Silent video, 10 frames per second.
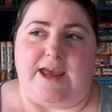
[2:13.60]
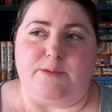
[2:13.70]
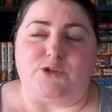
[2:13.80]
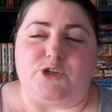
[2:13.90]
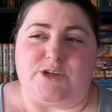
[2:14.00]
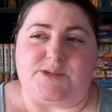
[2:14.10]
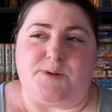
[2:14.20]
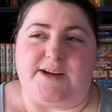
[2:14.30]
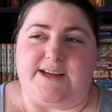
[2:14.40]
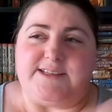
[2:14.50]
able to
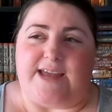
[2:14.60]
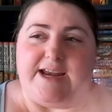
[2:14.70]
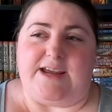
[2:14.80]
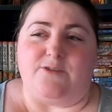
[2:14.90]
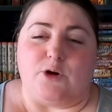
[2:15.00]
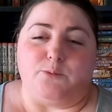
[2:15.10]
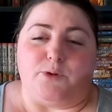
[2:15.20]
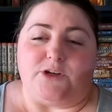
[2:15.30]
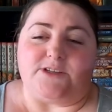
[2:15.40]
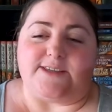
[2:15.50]
experience any of her
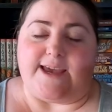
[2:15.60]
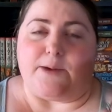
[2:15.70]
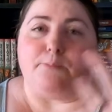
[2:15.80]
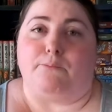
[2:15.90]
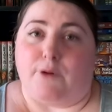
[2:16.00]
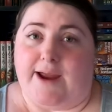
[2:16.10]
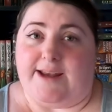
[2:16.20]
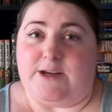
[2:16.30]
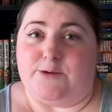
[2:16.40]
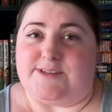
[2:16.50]
books like
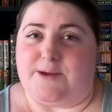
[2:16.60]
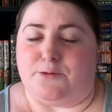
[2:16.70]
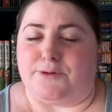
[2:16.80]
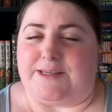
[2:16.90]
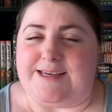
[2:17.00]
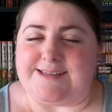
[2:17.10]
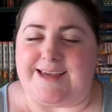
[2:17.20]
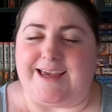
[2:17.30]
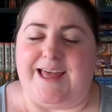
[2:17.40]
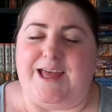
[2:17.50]
brand new as they were
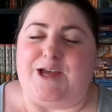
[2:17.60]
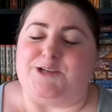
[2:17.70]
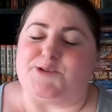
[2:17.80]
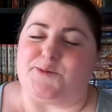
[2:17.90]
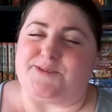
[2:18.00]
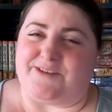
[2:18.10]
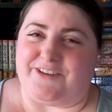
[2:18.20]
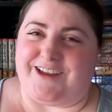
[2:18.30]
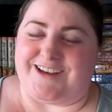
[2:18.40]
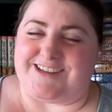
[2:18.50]
releasing. So I'm
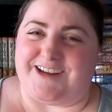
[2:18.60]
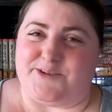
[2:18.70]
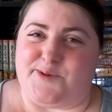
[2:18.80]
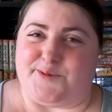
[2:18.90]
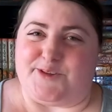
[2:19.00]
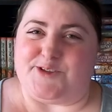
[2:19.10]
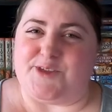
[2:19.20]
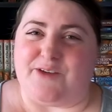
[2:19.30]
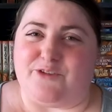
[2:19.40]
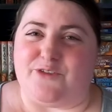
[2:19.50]
definitely excited to be able to do
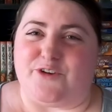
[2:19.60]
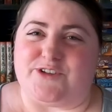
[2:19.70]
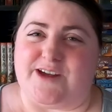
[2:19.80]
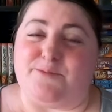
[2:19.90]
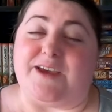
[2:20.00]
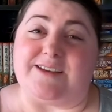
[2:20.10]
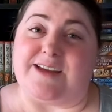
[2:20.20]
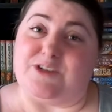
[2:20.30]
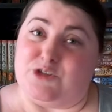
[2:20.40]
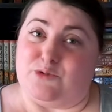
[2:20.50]
that for the first time because
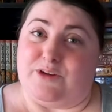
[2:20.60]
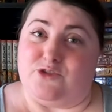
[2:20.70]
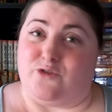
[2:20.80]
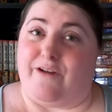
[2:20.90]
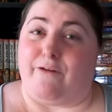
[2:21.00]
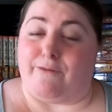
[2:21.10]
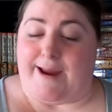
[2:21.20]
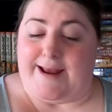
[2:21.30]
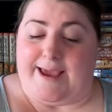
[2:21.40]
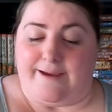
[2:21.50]
I do enjoy her
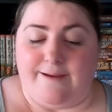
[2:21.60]
writing.